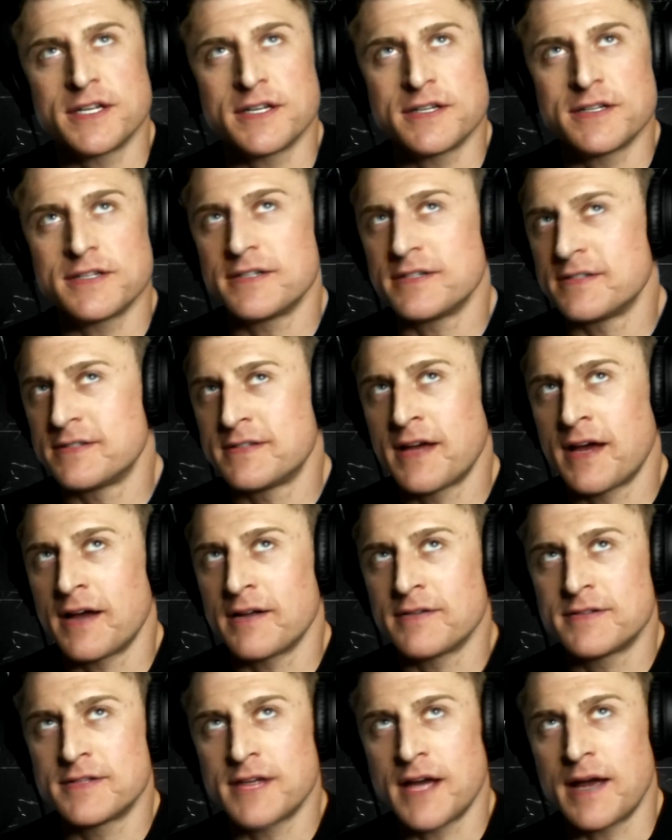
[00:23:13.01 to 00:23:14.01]
it
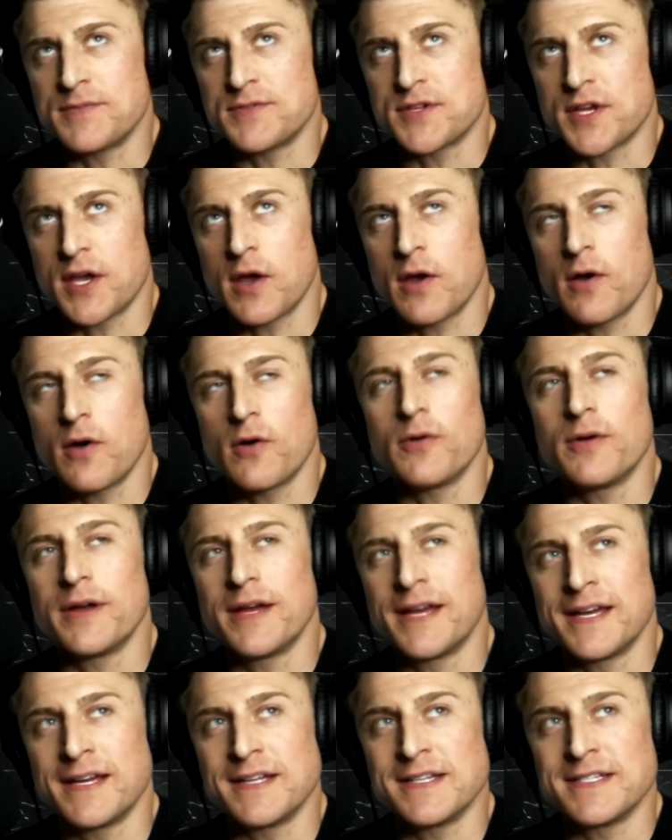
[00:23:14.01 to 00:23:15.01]
times ago,
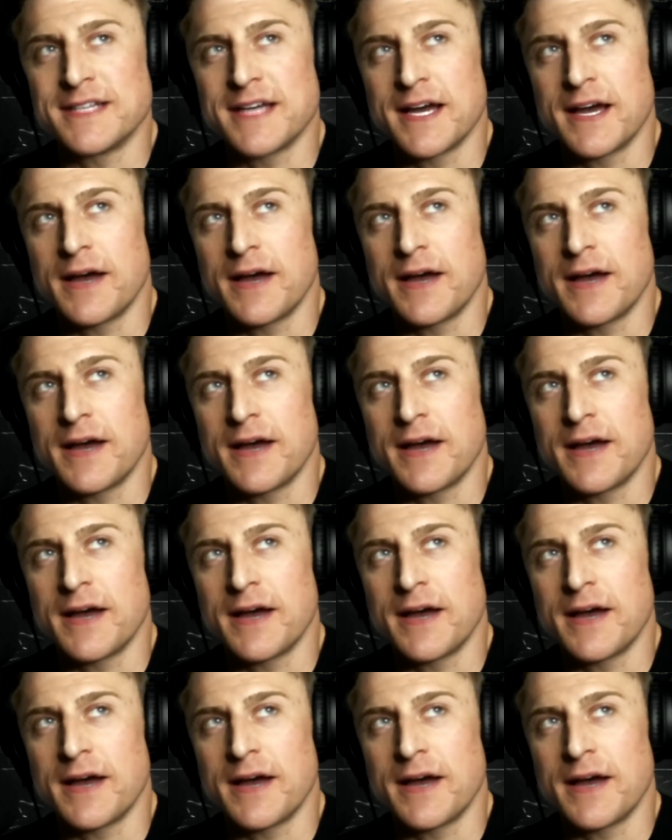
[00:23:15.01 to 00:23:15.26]
and